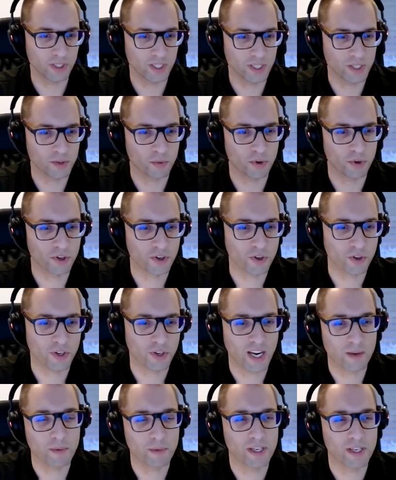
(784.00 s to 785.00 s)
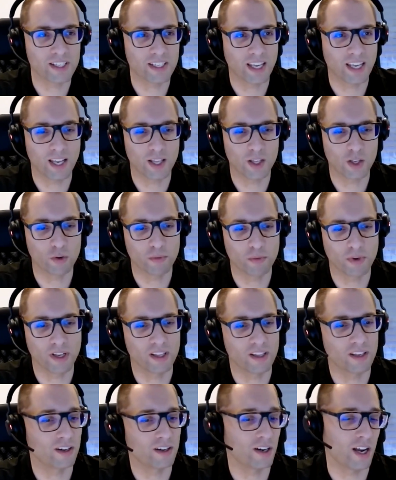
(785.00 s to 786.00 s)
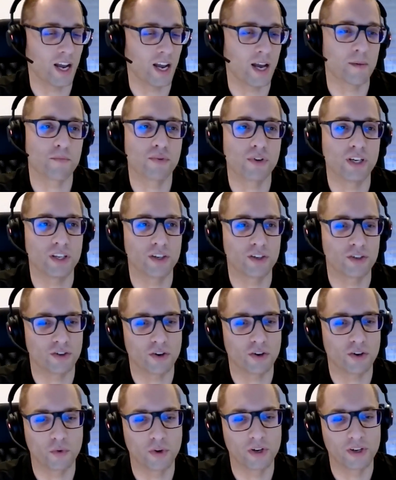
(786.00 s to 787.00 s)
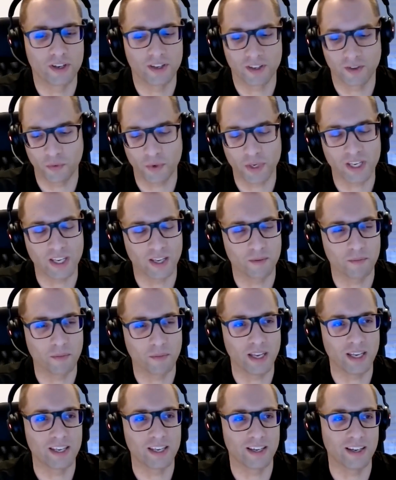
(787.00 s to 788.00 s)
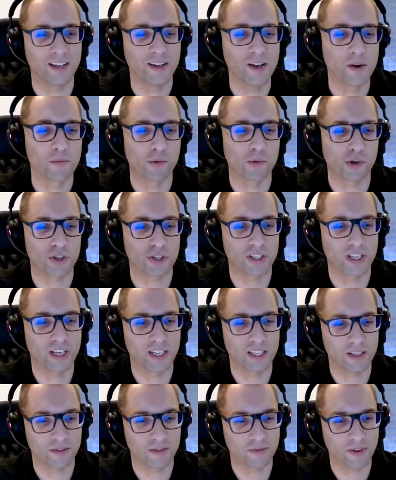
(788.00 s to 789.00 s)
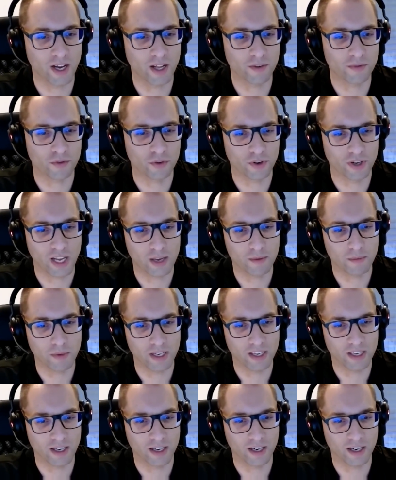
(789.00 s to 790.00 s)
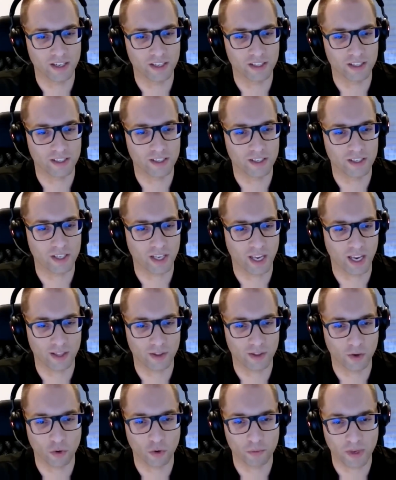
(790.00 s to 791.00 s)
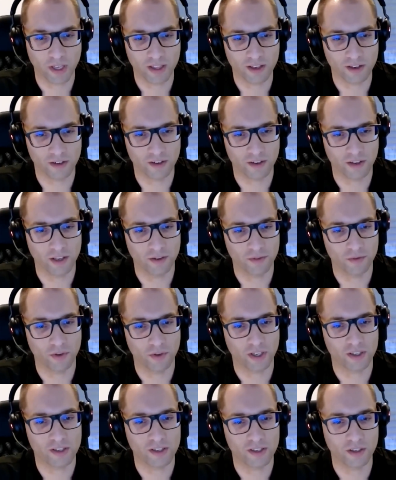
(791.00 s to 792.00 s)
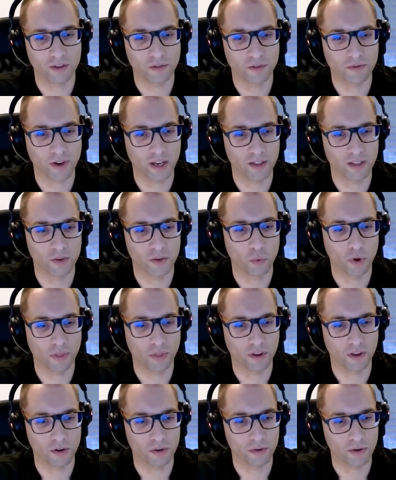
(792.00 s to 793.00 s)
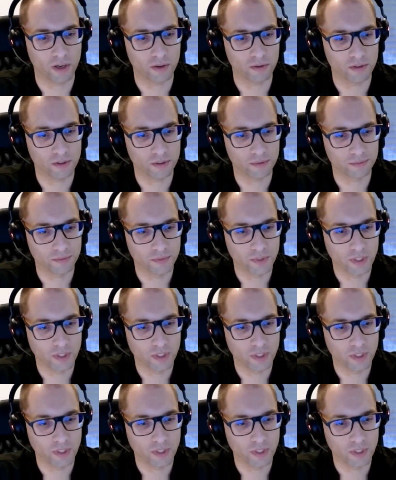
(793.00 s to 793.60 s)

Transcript: will this work on an MA scan commander? I'm pretty sure we can make a personality file for an MA scan commander if you can still find one around.